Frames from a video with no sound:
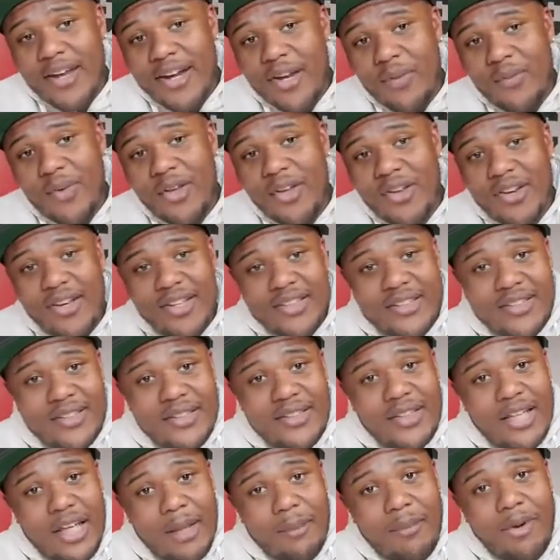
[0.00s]
And everywhere you
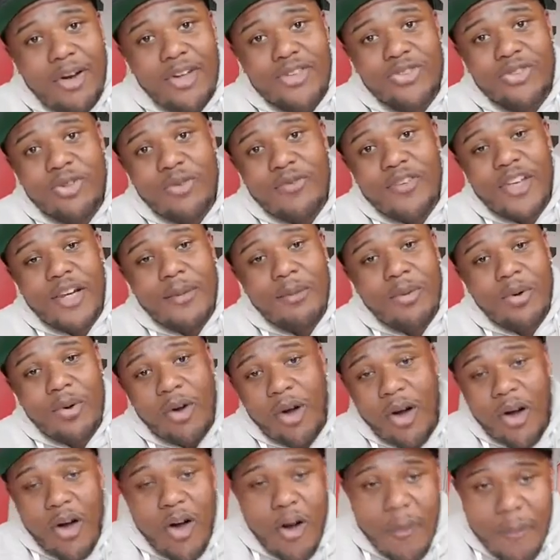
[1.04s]
listen, I'm also available on
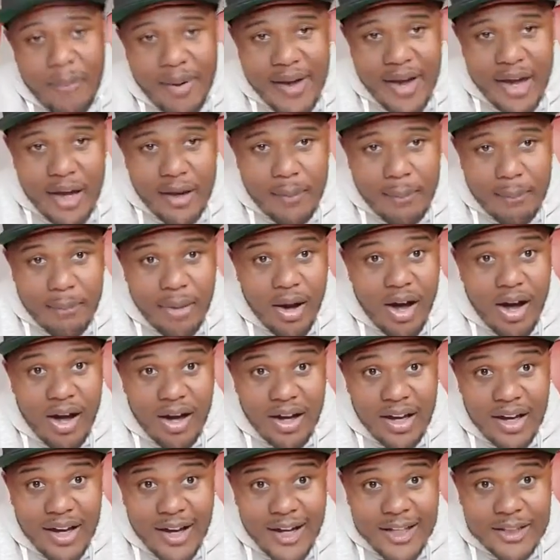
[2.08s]
all
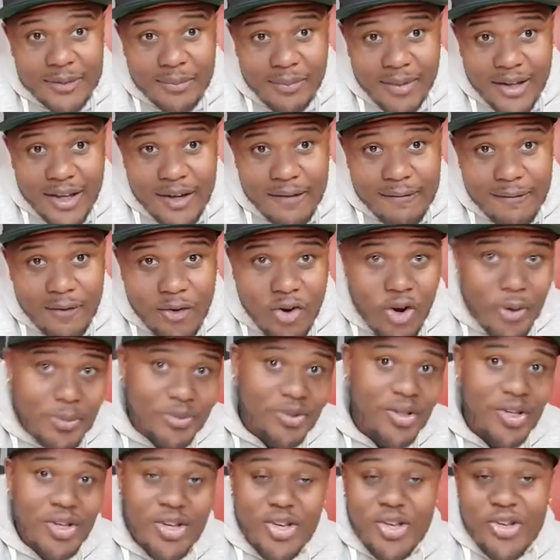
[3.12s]
podcast platforms,
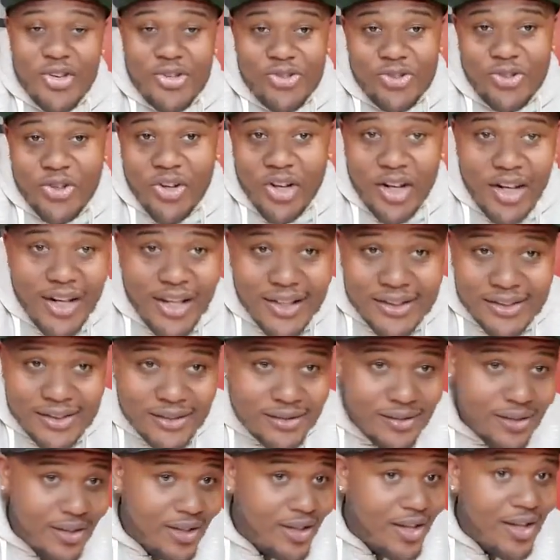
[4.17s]
so you can
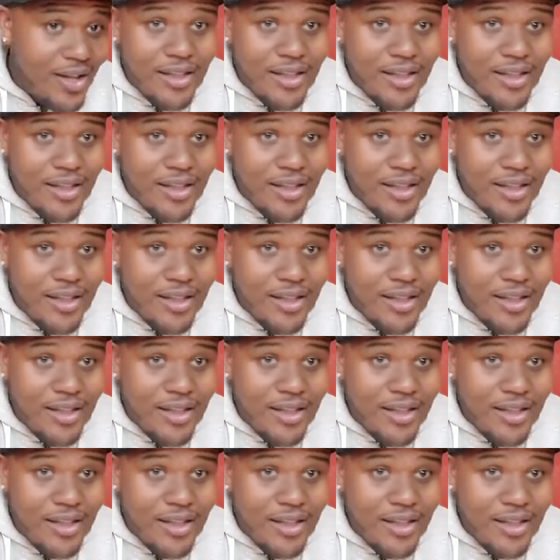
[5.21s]
listen.